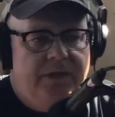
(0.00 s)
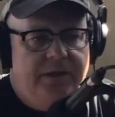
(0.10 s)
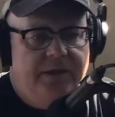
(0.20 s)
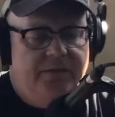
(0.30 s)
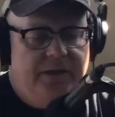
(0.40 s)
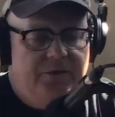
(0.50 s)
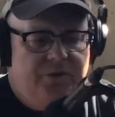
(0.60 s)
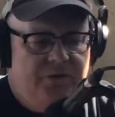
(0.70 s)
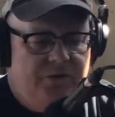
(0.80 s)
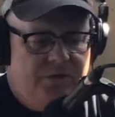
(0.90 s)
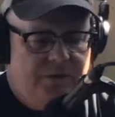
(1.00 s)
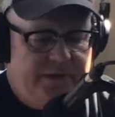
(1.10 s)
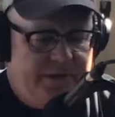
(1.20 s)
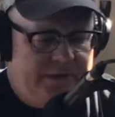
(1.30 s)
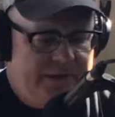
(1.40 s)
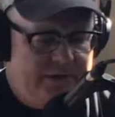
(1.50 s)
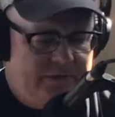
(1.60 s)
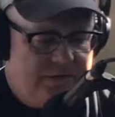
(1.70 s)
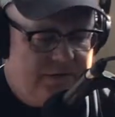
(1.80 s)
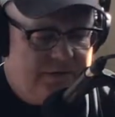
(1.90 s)
the Ventures and Dwayne Eddy and
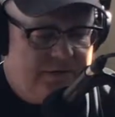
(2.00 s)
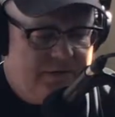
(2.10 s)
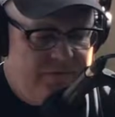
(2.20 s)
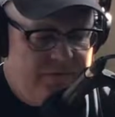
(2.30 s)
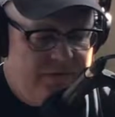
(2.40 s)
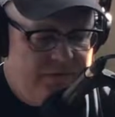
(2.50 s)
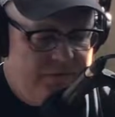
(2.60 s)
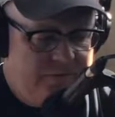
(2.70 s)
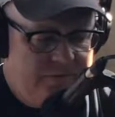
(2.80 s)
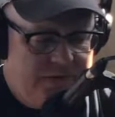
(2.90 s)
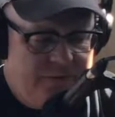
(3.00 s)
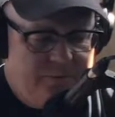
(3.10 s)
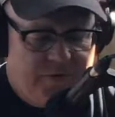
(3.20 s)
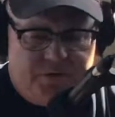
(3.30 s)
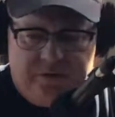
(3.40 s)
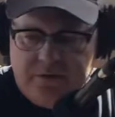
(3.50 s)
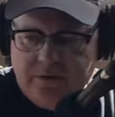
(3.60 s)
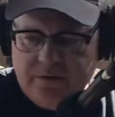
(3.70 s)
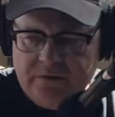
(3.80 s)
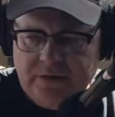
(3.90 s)
all that stuff, and I keep most of
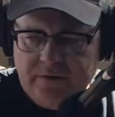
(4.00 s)
those.